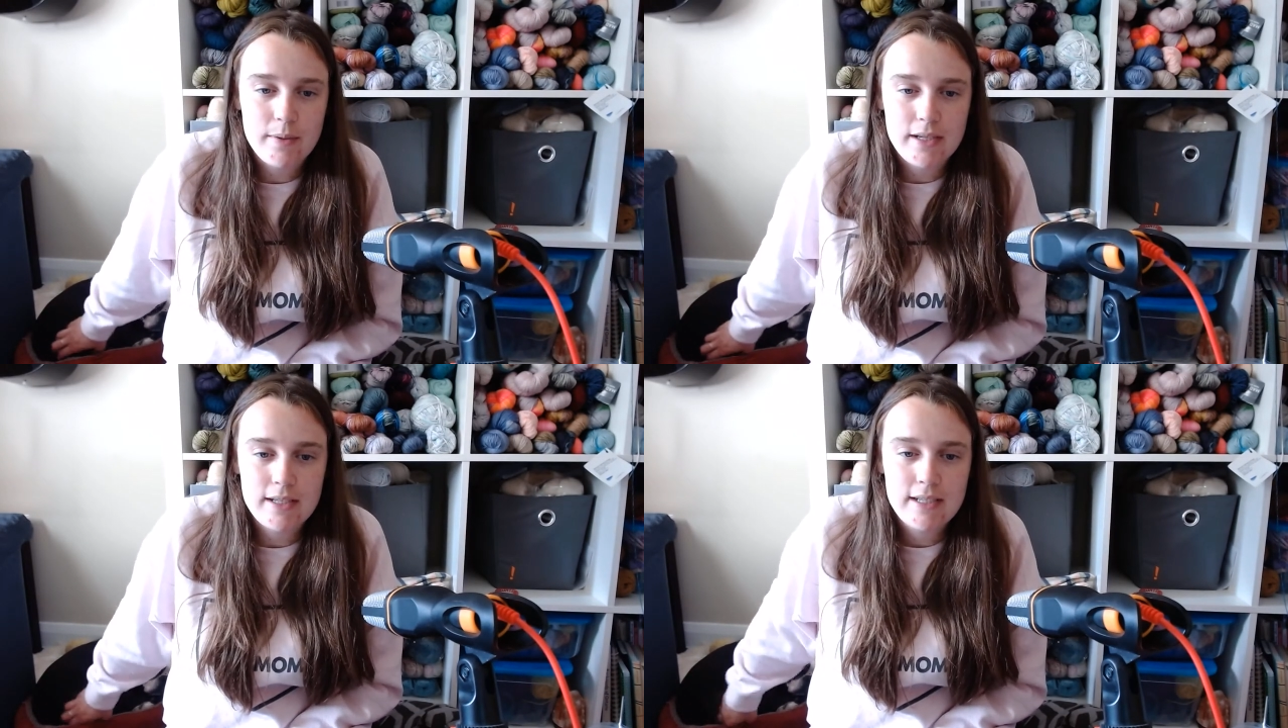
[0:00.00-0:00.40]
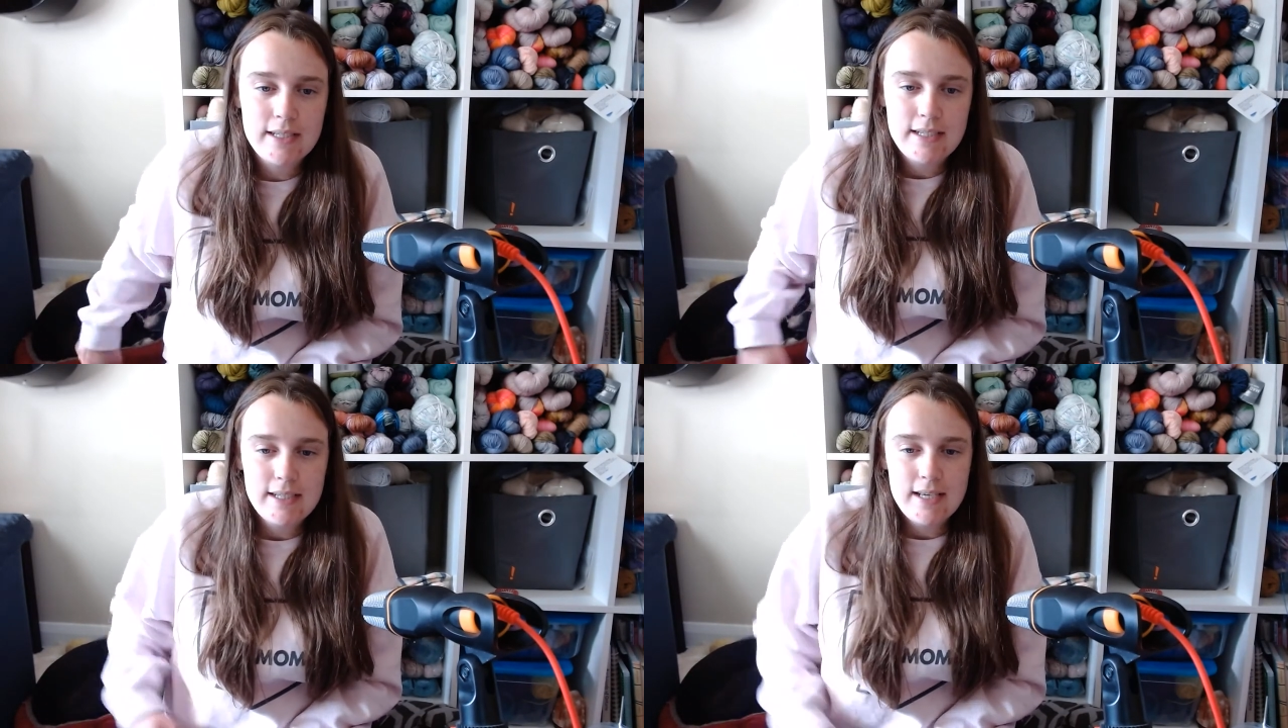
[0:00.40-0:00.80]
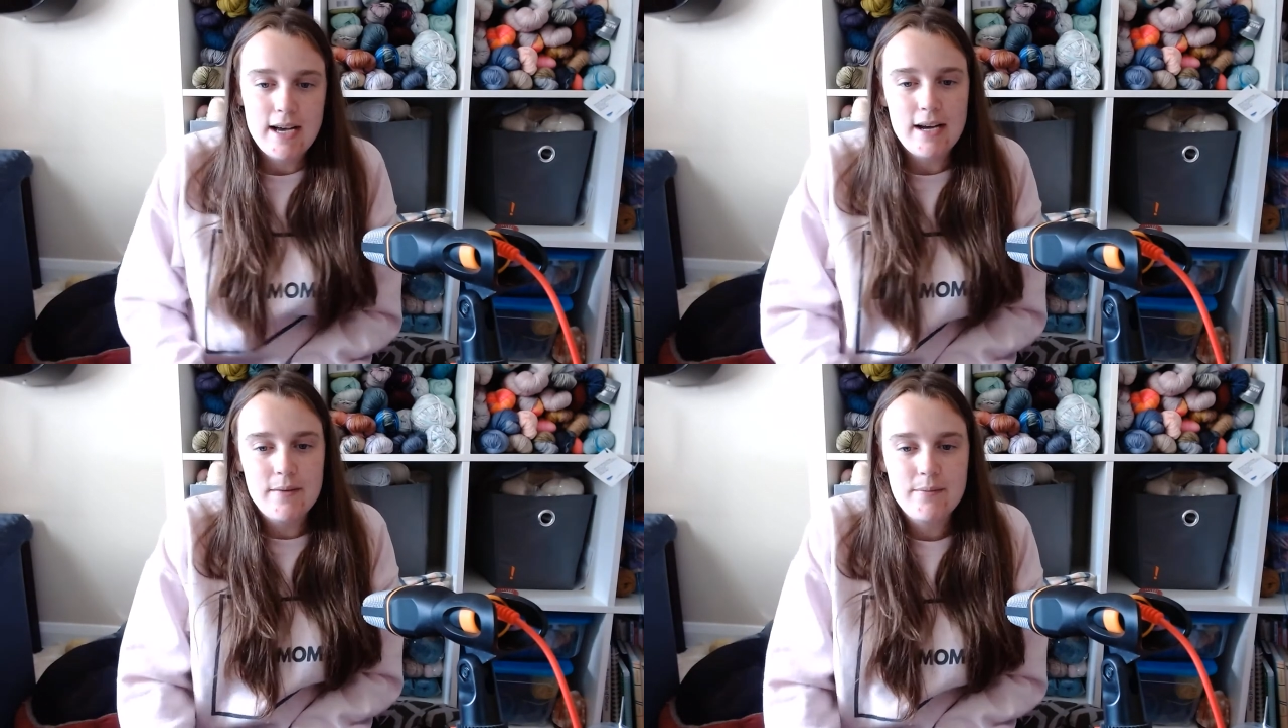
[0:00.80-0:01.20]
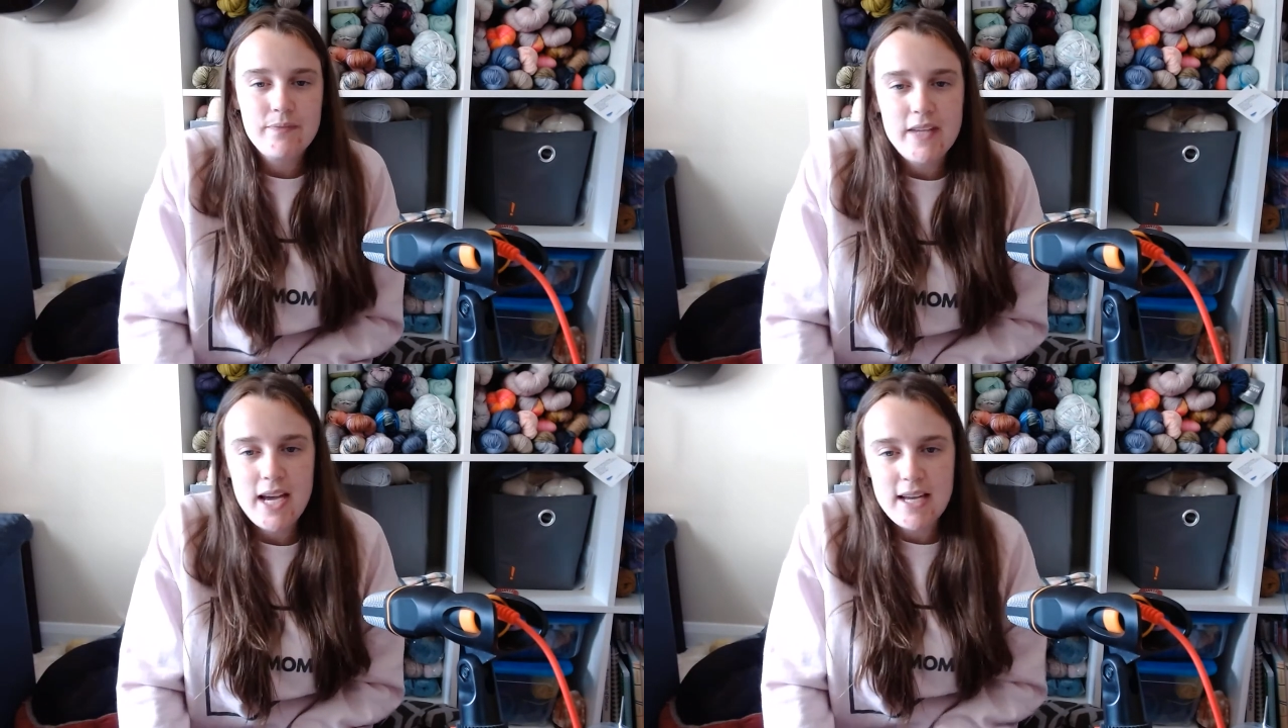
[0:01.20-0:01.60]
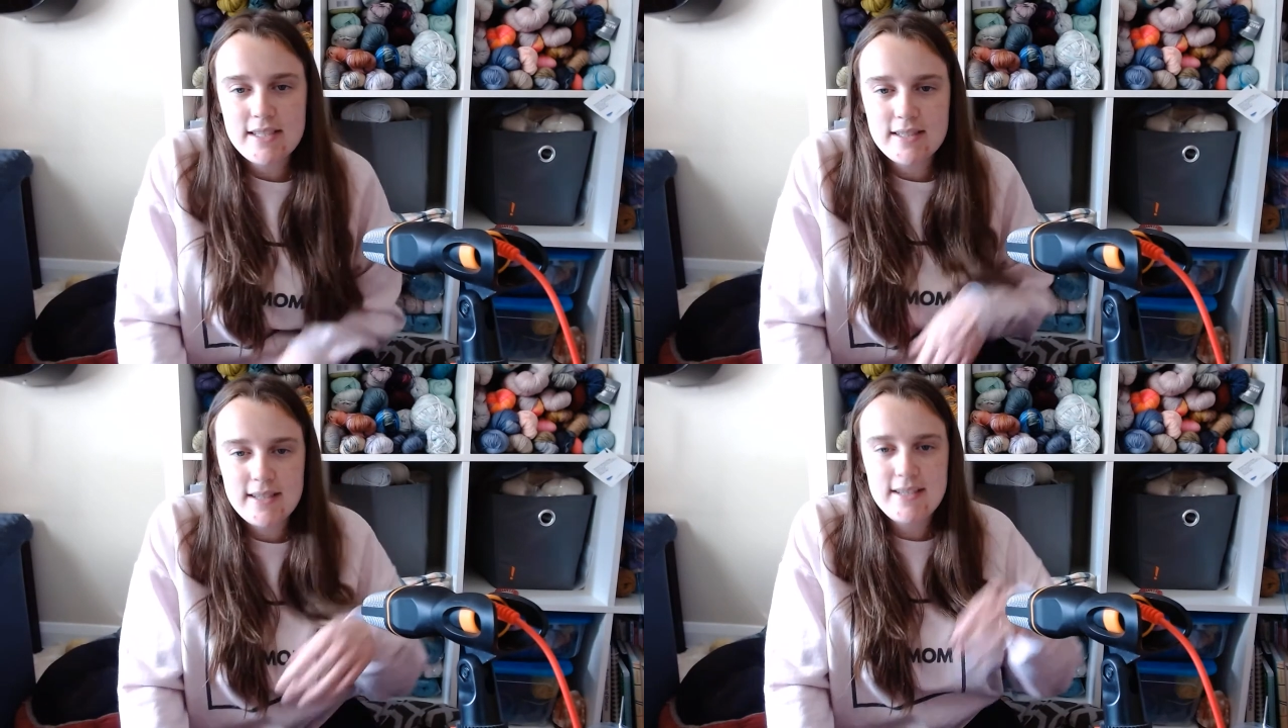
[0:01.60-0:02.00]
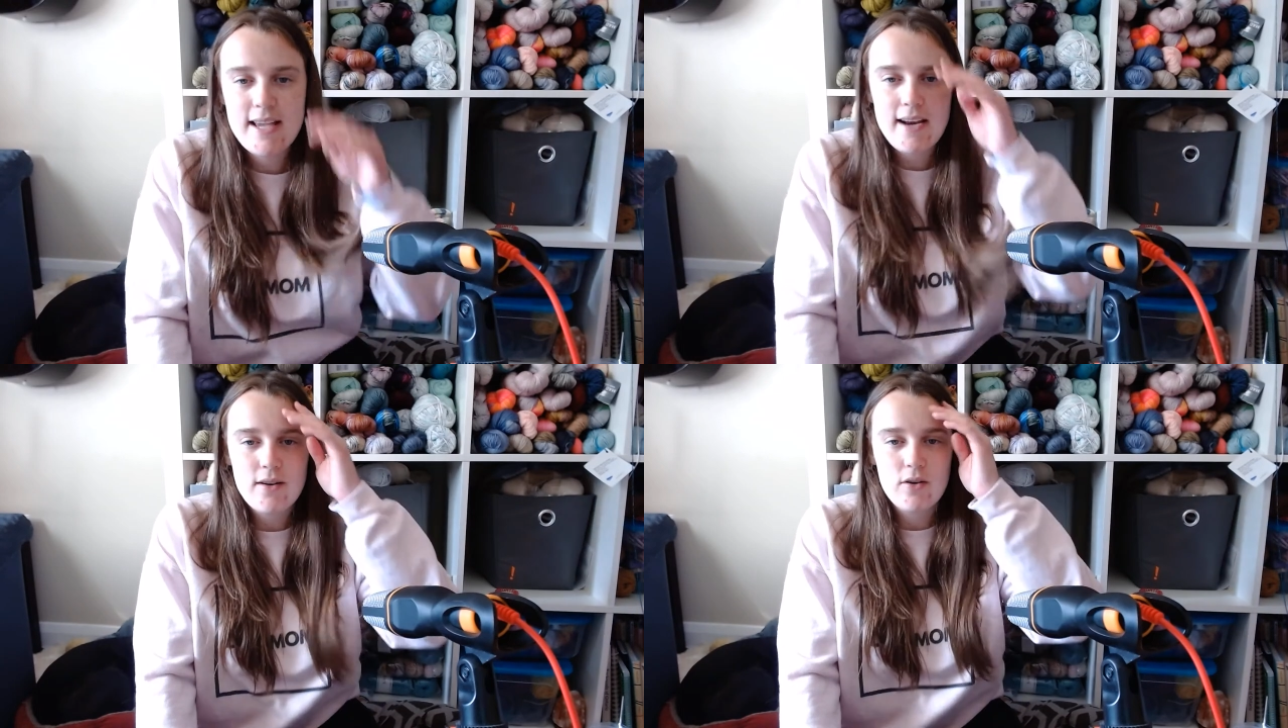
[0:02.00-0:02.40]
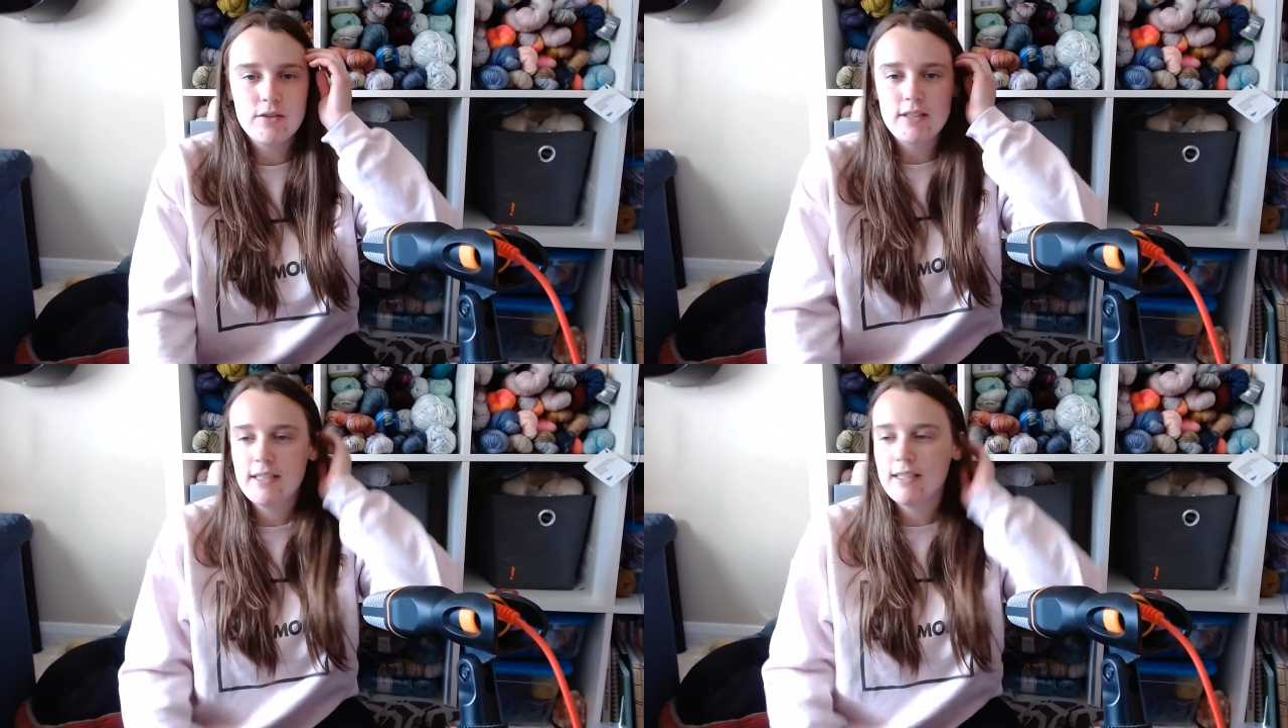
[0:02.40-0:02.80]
but yeah, he's getting old,